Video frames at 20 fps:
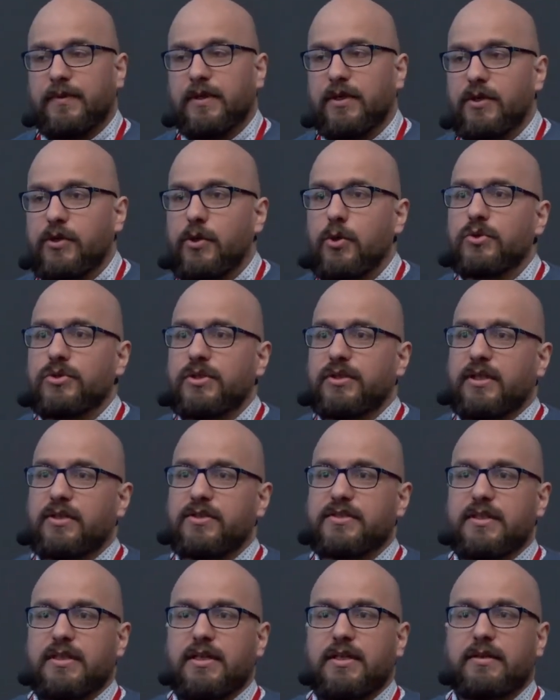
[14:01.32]
Usually
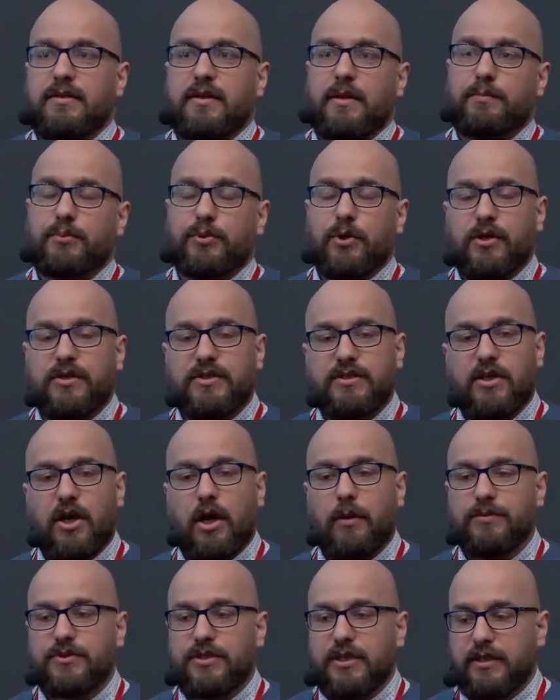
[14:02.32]
there's a proxy
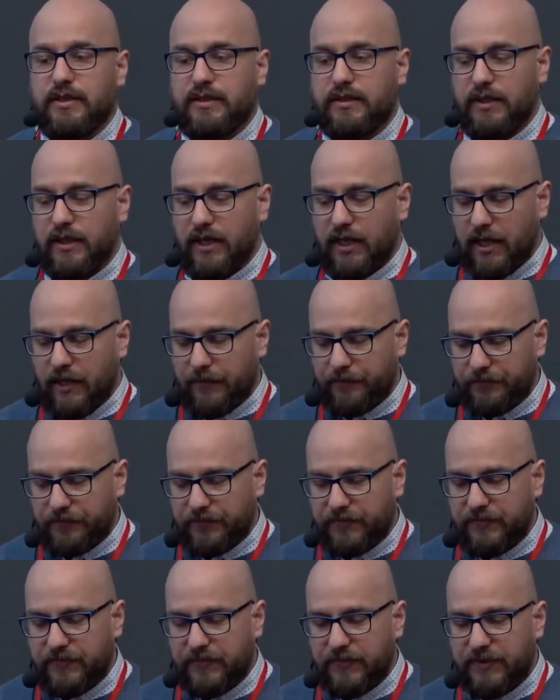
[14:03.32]
object
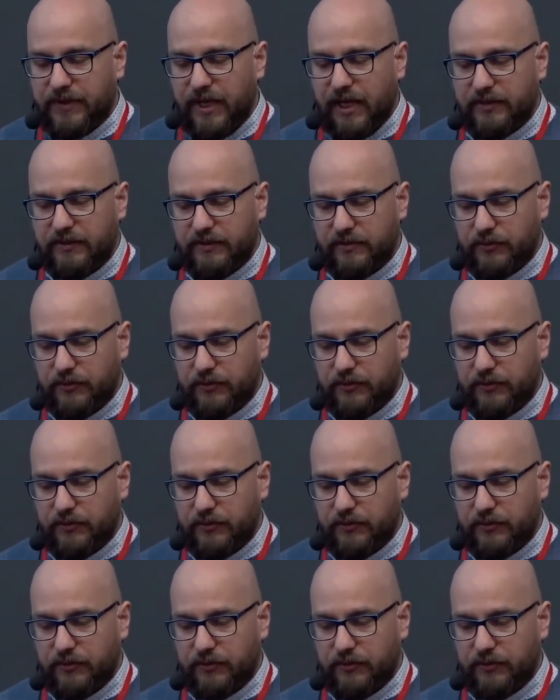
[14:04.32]
that